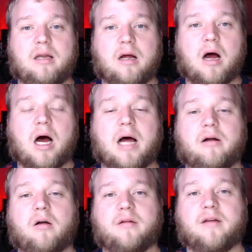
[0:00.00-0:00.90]
hot
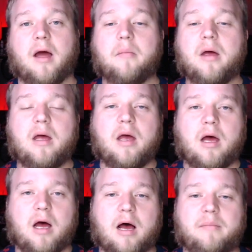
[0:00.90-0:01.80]
all the time.
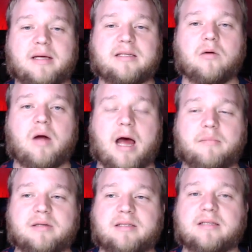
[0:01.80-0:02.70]
Basically what
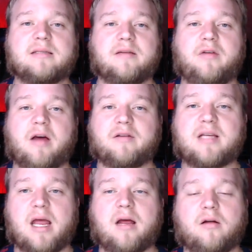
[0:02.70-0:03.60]
happens is if you have a
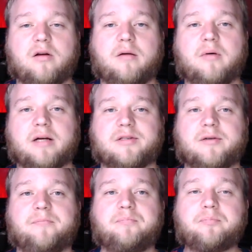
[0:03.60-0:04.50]
tank on your
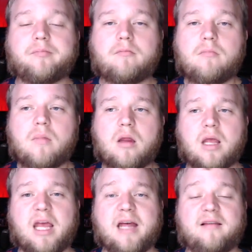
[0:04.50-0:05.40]
compressor,
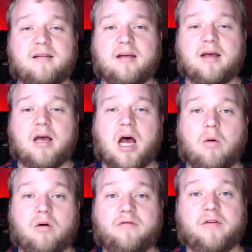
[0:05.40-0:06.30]
it
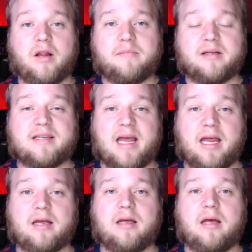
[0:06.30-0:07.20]
will fill up the
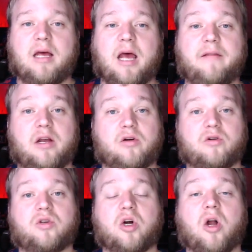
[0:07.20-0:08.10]
tank, and then it'll
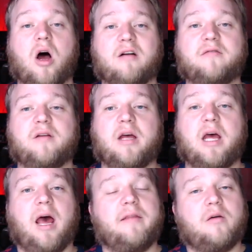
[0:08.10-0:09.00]
turn off.
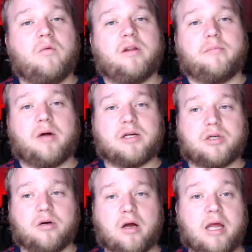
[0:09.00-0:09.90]
And then when the
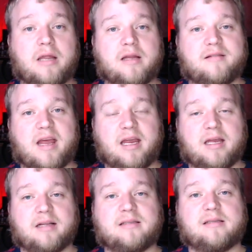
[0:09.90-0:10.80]
pressure in the tank
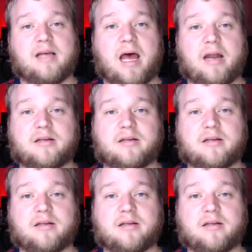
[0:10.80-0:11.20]
gets at a